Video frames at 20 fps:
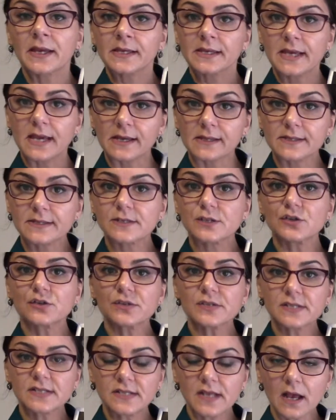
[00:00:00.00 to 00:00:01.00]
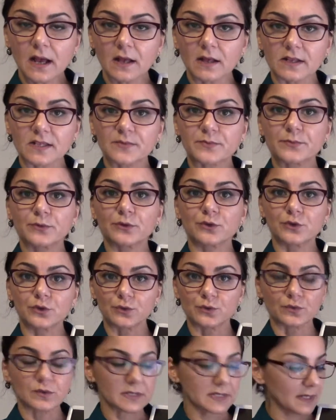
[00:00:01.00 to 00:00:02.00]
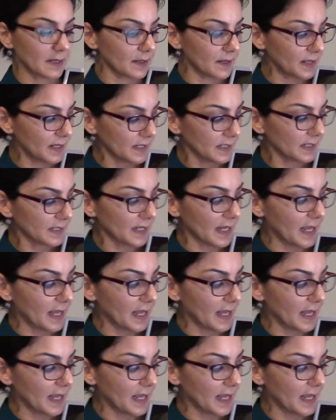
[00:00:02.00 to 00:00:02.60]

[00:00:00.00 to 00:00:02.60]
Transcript: Cancer cells produce this